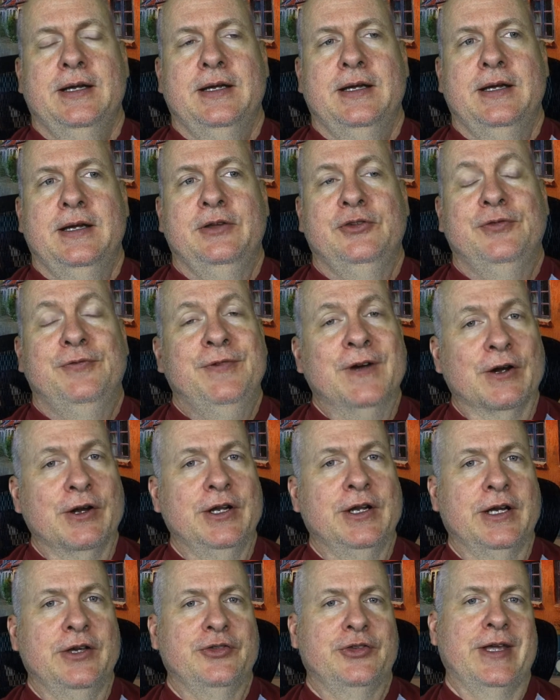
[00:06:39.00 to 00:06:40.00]
is very
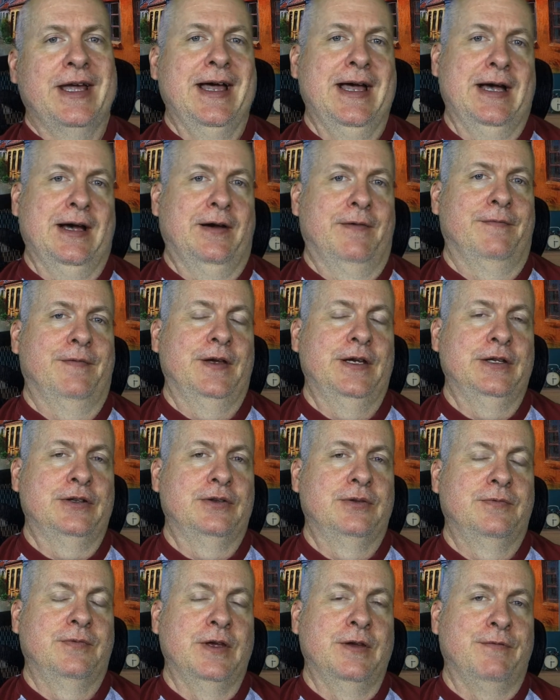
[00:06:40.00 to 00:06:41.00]
nice to have.
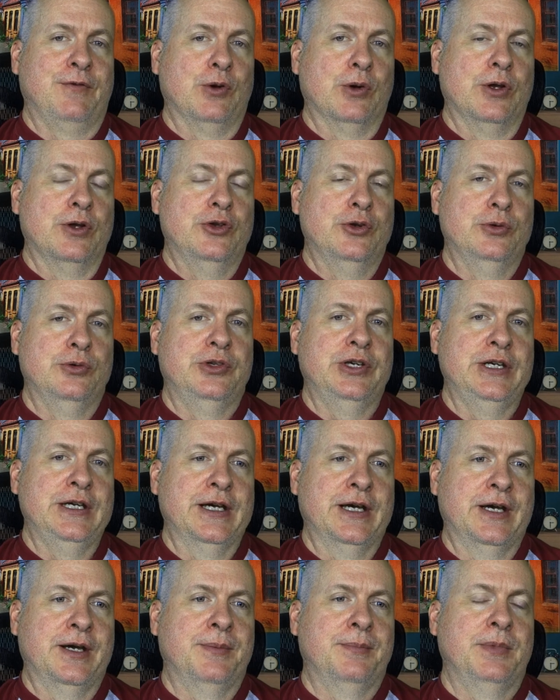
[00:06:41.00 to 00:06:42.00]
If you're a new
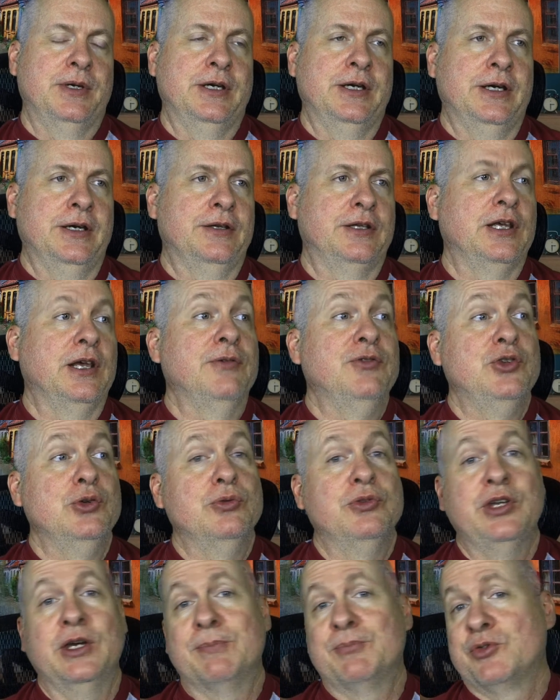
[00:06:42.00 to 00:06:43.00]
DM, it gives you
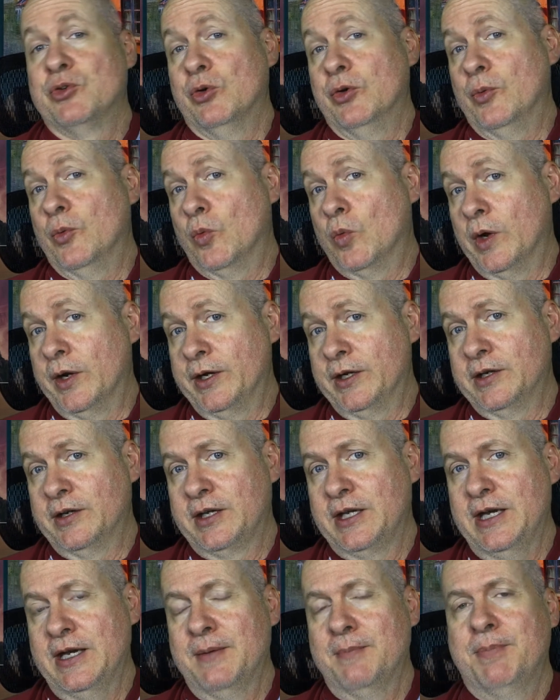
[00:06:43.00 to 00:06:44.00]
tips on running a
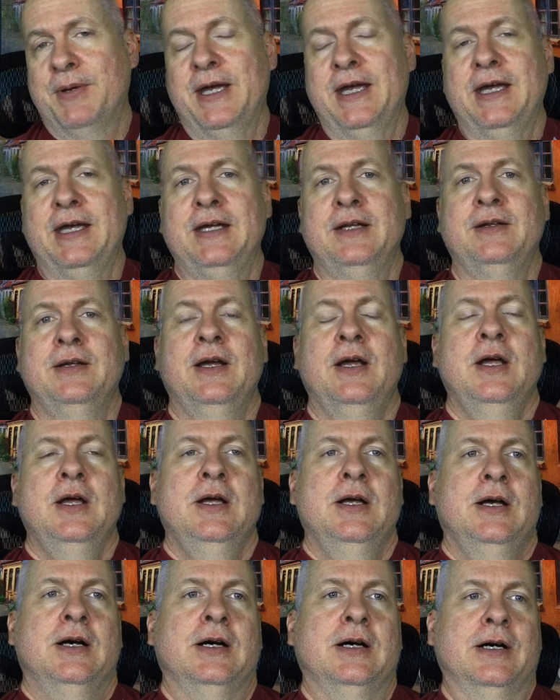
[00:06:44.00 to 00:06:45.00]
campaign.
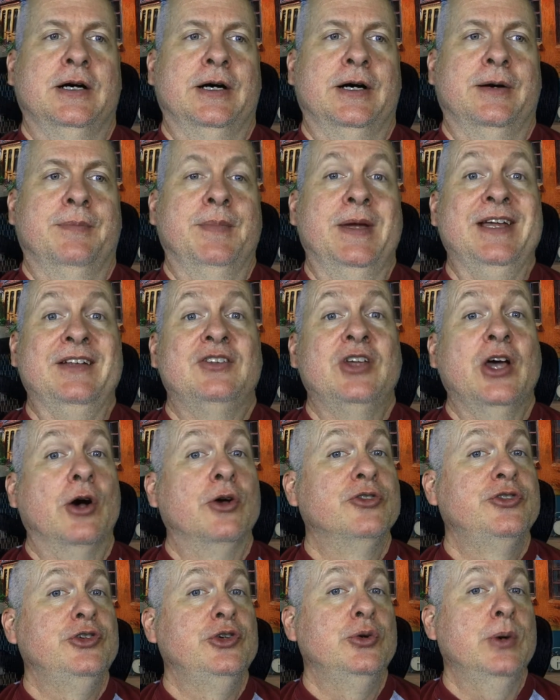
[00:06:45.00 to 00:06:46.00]
It
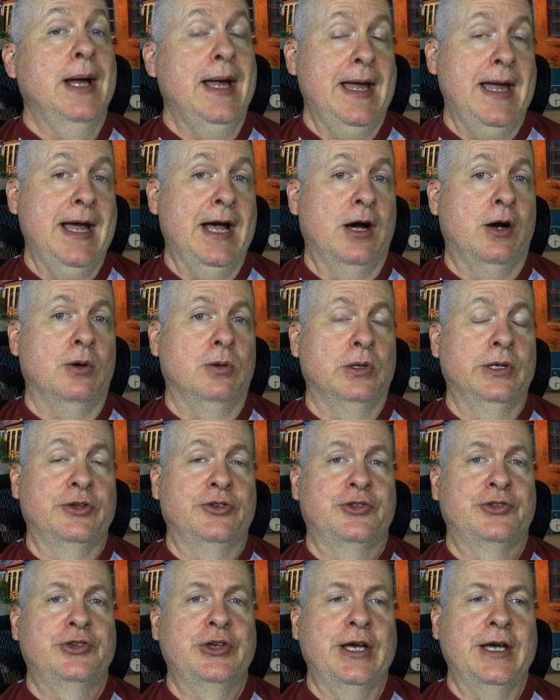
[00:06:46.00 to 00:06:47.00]
tells you how, let's
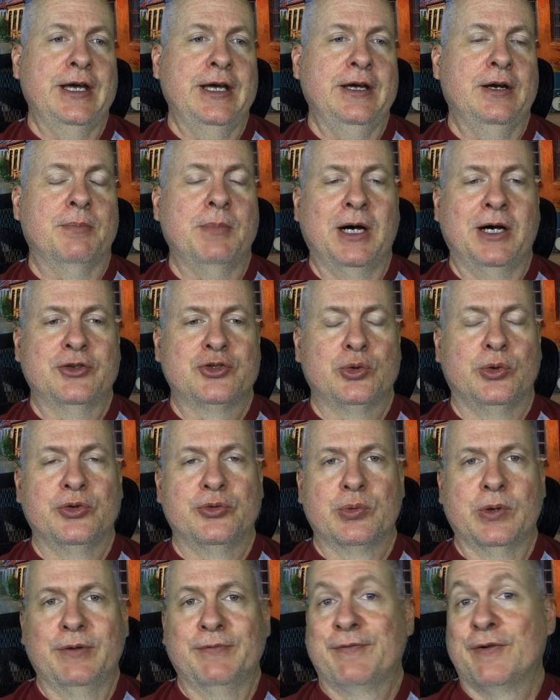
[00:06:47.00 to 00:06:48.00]
say a module is
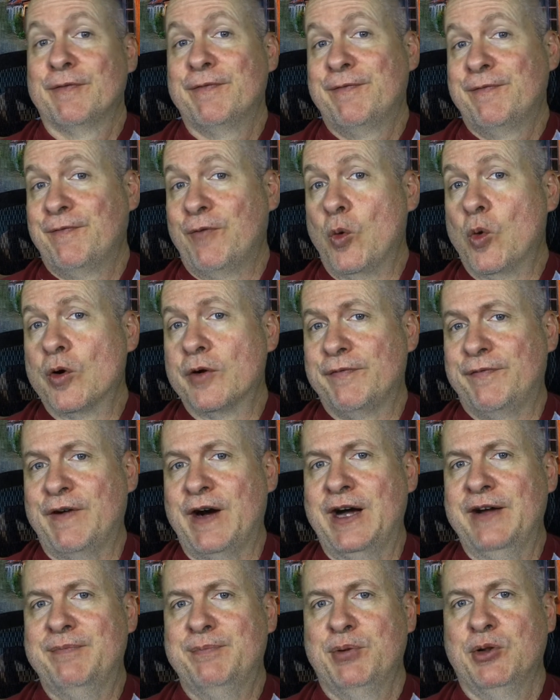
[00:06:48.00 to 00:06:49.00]
written for 4 to
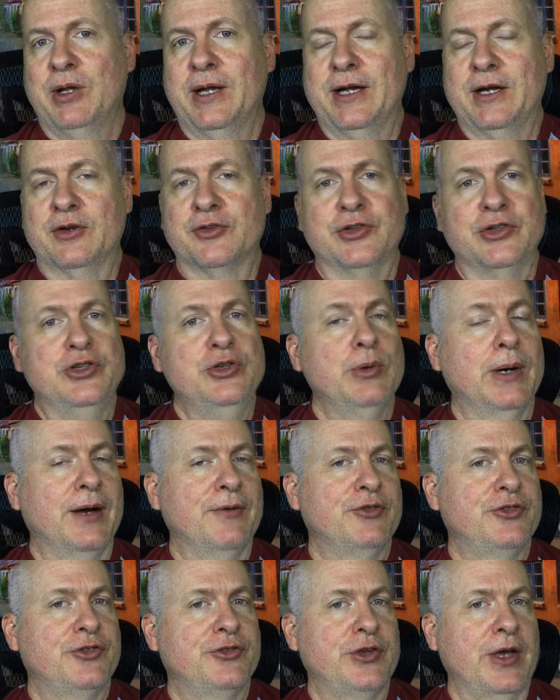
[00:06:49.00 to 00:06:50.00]
5 players and you have
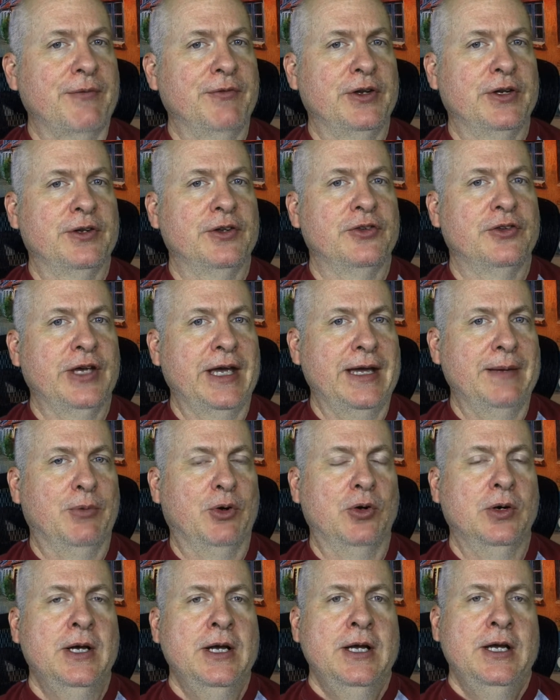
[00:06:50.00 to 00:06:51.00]
7 at a table.
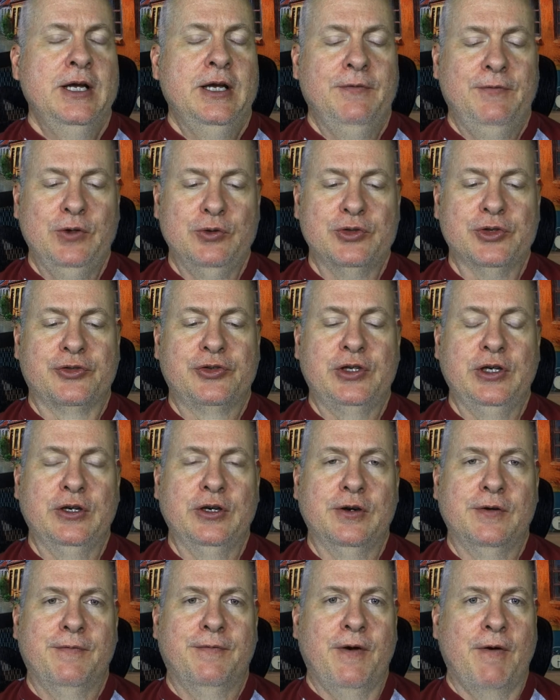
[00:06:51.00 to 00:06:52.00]
If you just
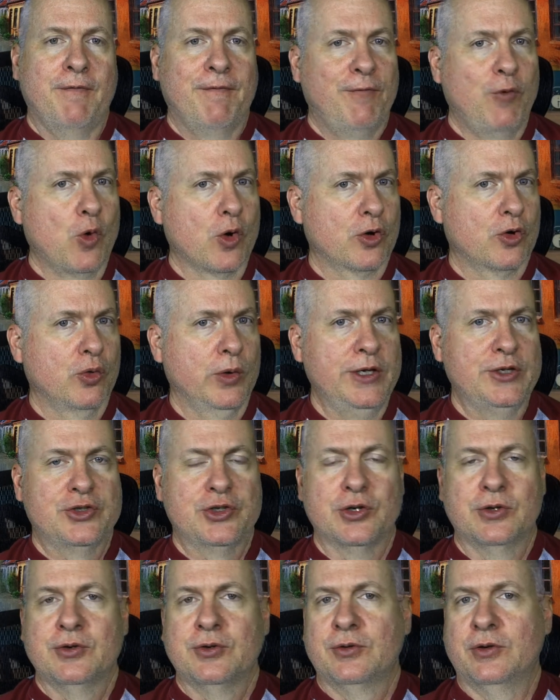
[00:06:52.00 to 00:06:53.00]
give
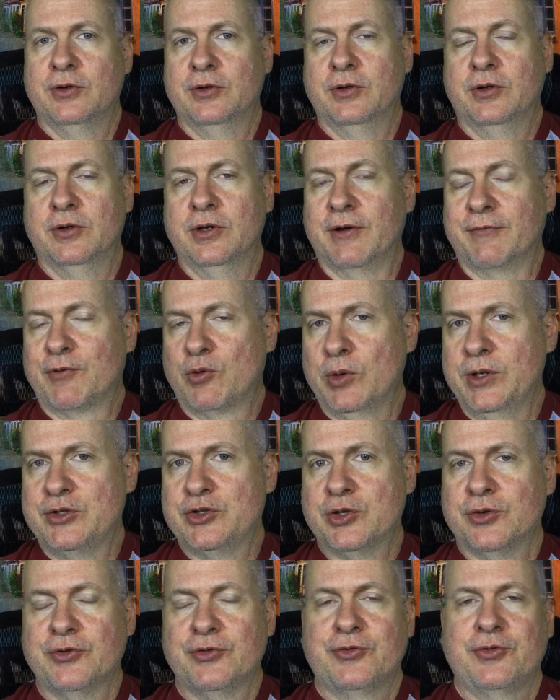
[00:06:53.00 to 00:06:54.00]
enough
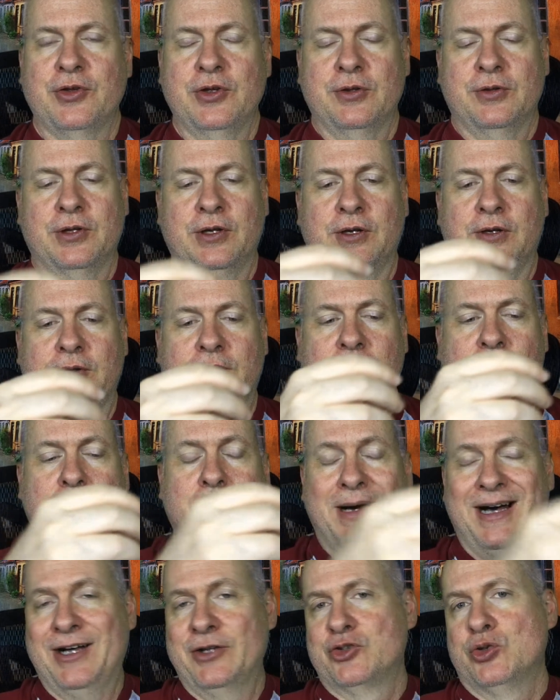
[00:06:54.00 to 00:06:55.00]
creatures that the
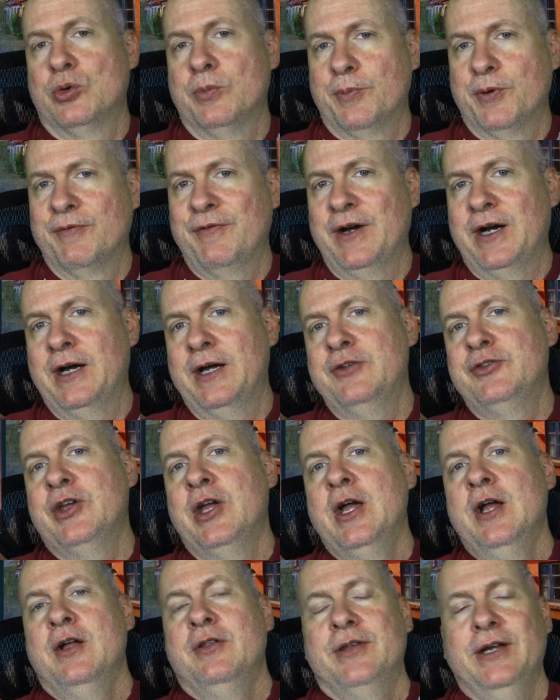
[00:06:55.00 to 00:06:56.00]
module provides,
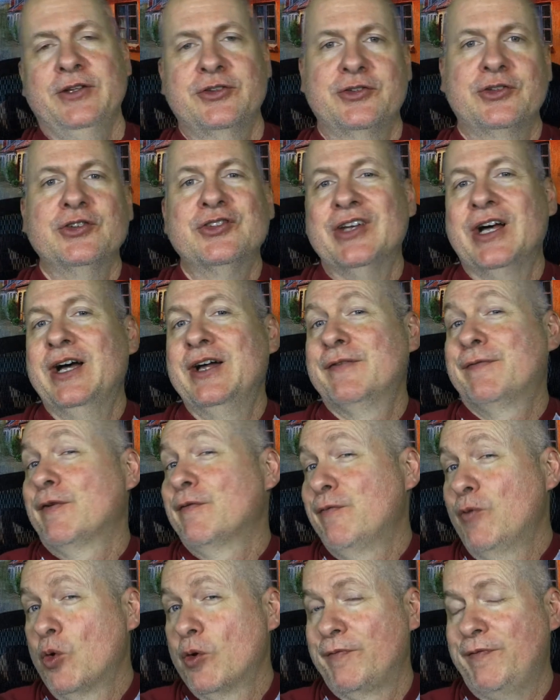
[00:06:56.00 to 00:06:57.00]
that's designed for
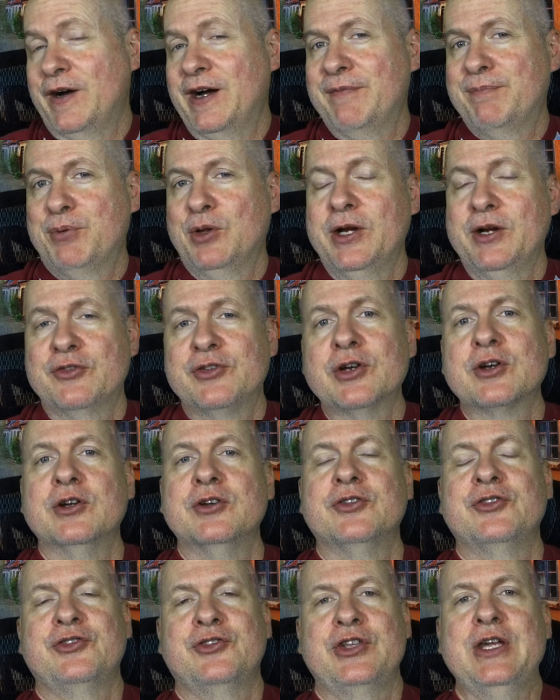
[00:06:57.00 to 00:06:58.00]
4 or 5 players. They're going to
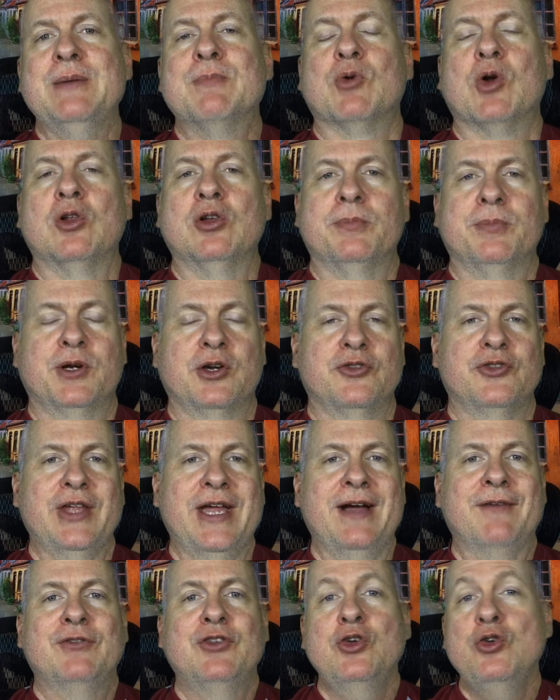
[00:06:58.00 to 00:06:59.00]
steamroll it because they
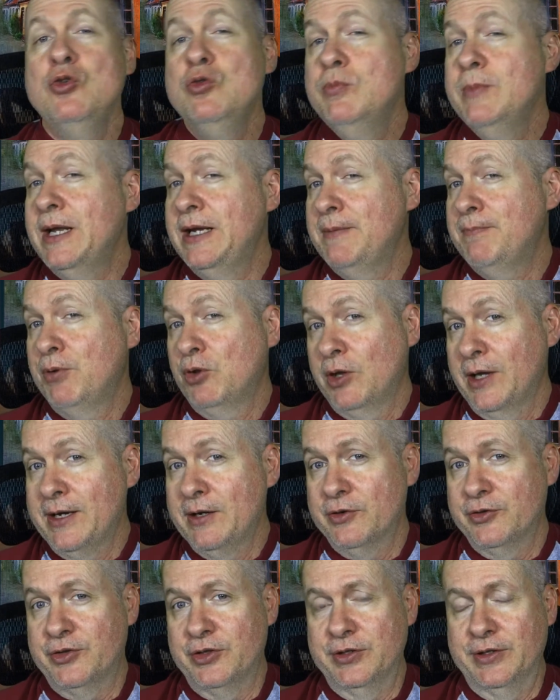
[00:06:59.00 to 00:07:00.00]
have too many
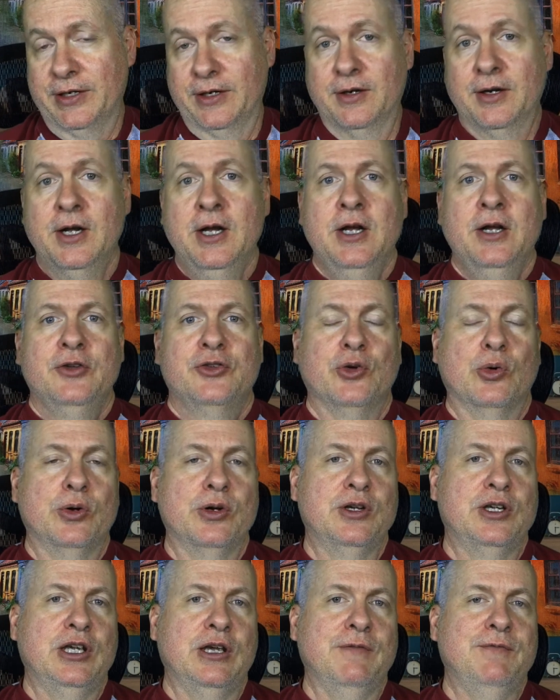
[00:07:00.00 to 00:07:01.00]
players in there. So to
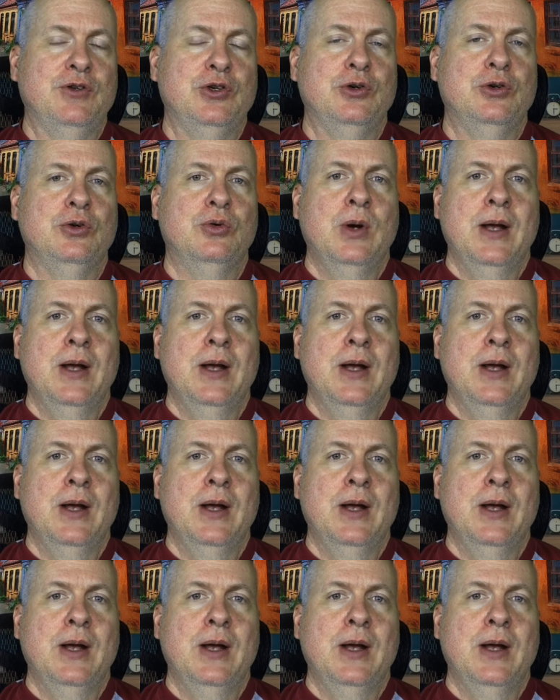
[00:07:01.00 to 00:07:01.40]
give you